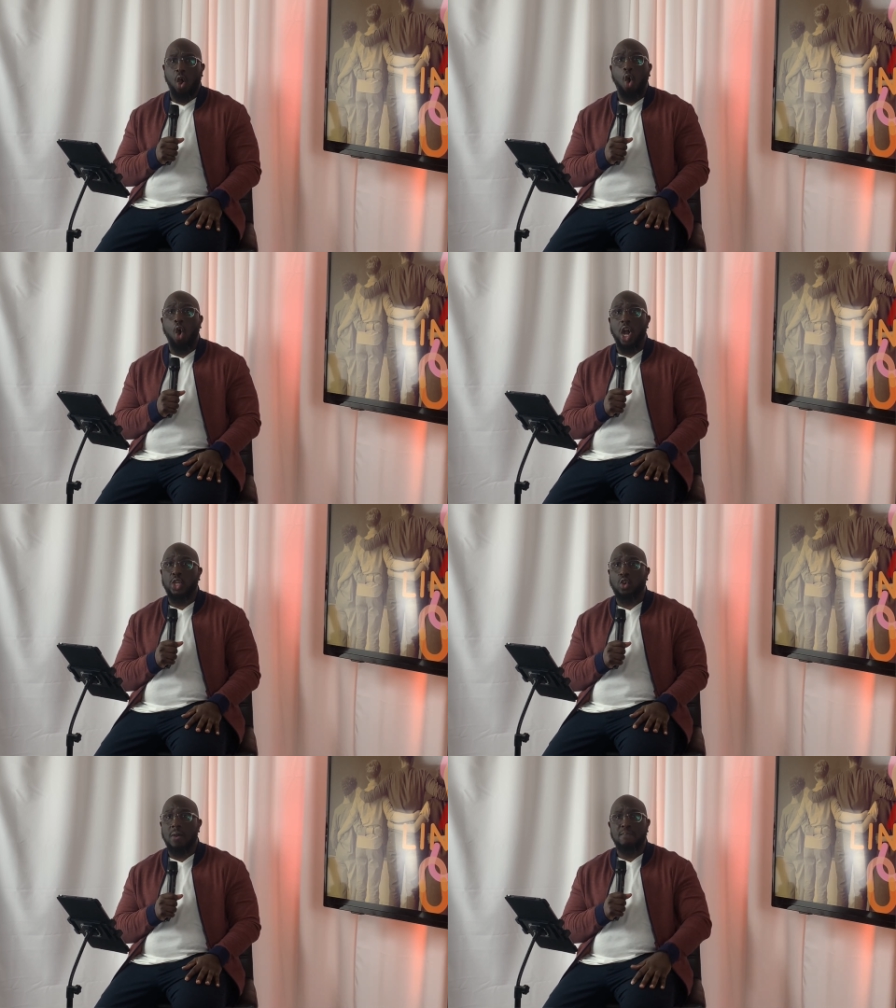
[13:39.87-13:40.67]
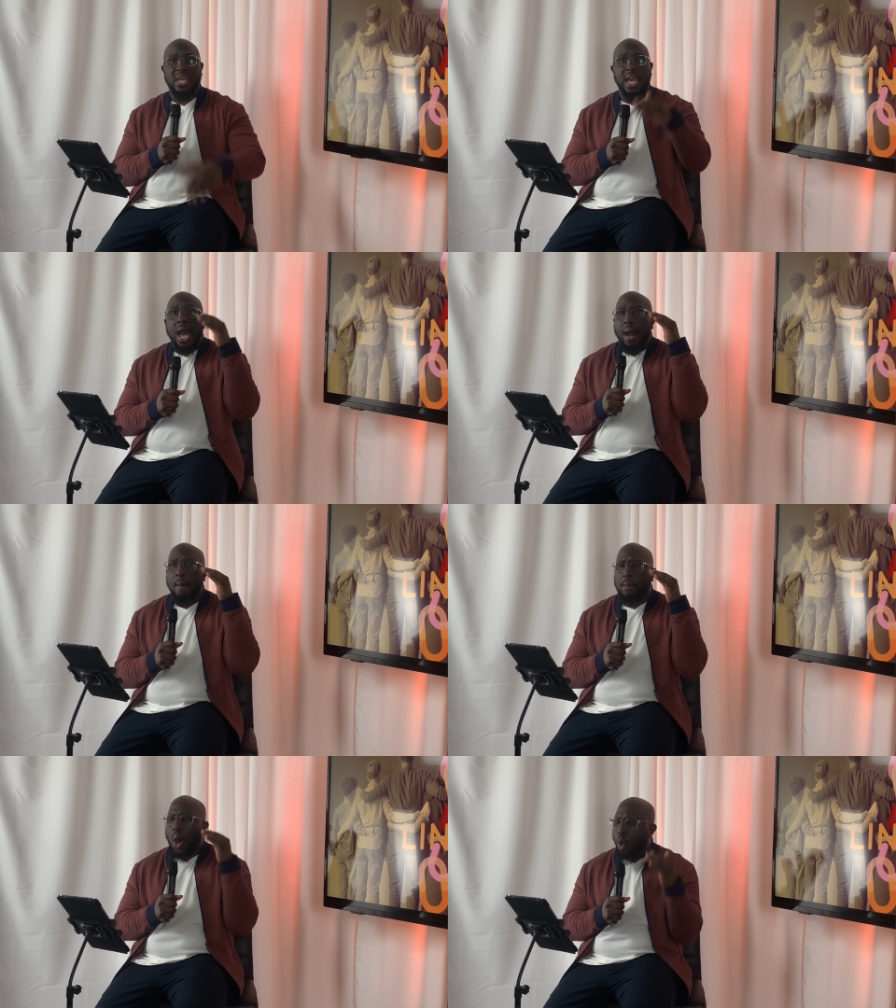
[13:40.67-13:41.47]
or you can be
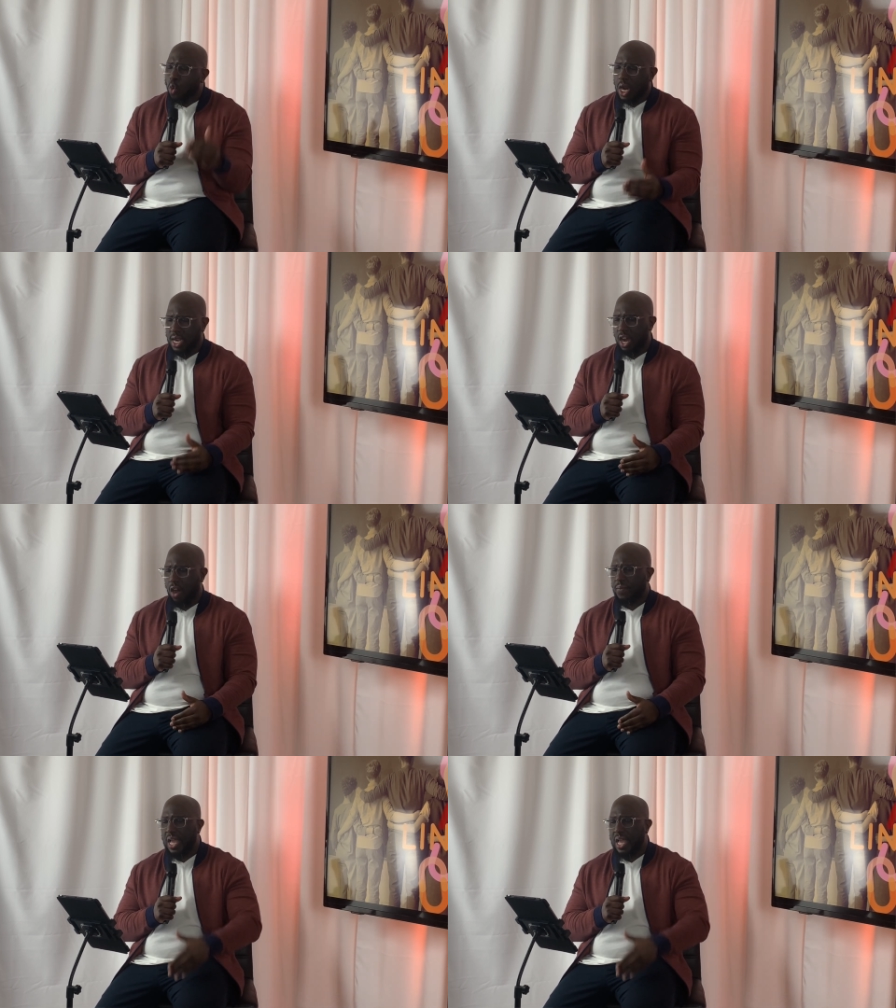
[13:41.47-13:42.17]
uh, bold enough